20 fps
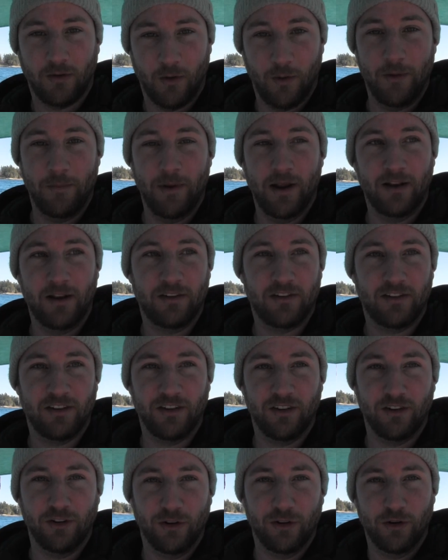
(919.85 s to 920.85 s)
So we made it
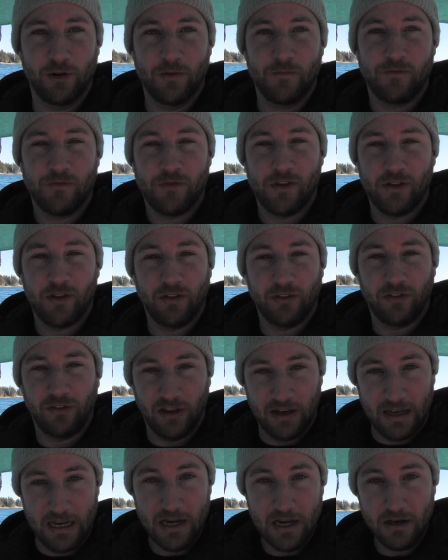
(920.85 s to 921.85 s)
to
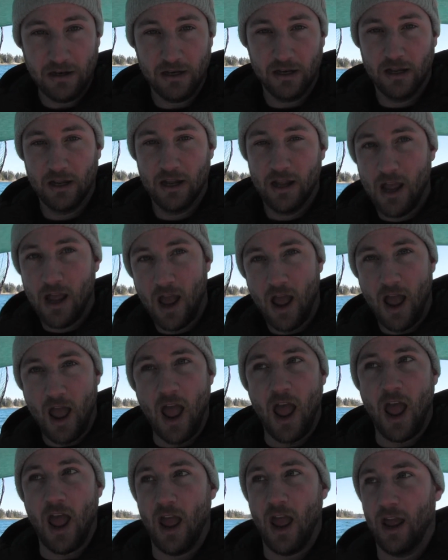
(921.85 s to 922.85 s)
Sydney,
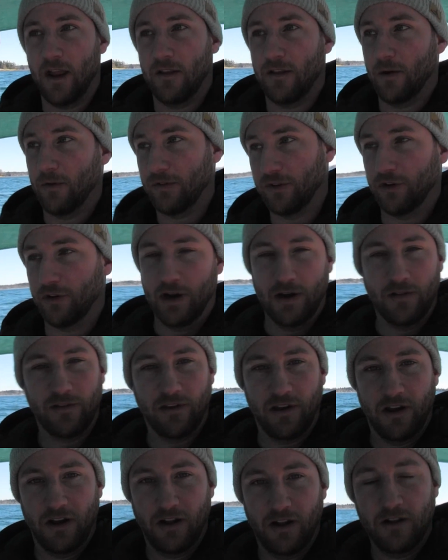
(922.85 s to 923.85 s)
and that was a great
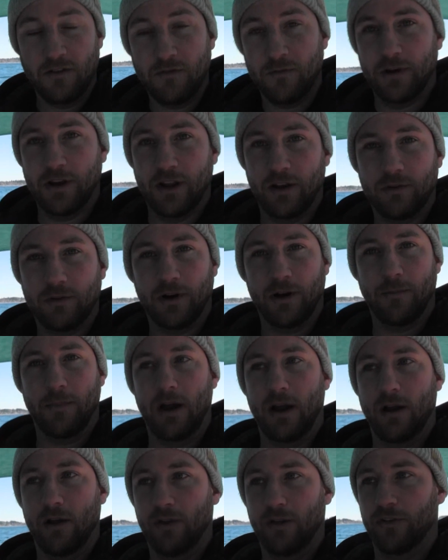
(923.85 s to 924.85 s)
sail. We did 20
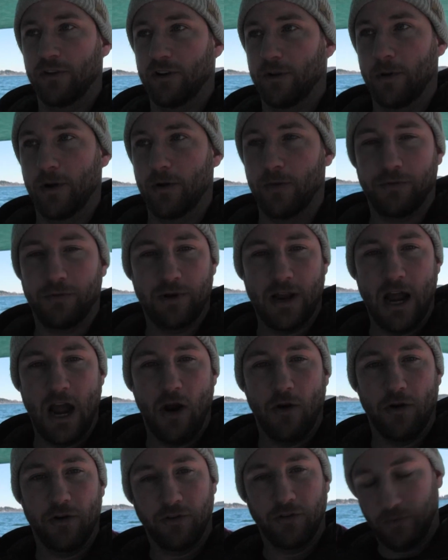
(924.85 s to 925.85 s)
miles in about 3
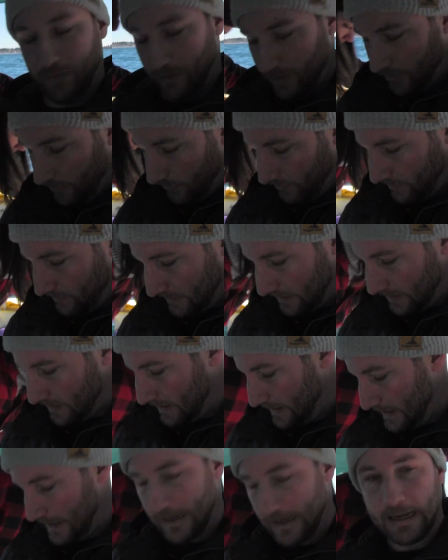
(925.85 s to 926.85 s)
hours. We're just
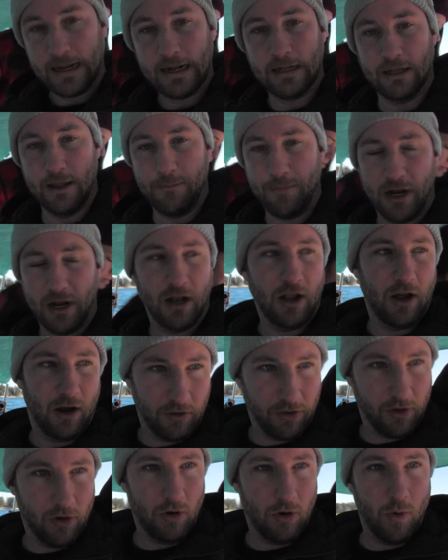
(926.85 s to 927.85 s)
clipping along
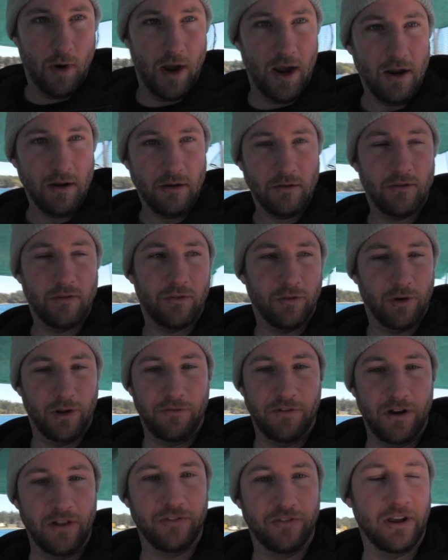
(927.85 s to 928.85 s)
the whole way. It was a really
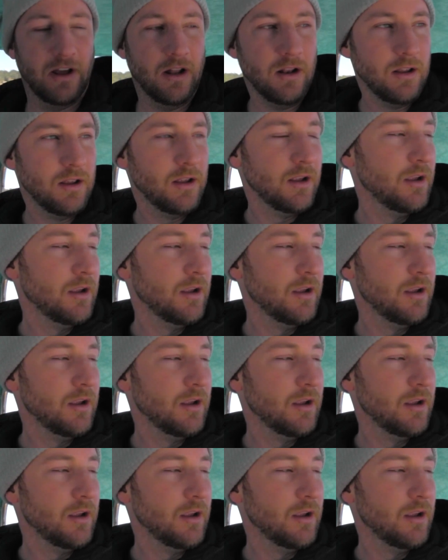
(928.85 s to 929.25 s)
fun sail.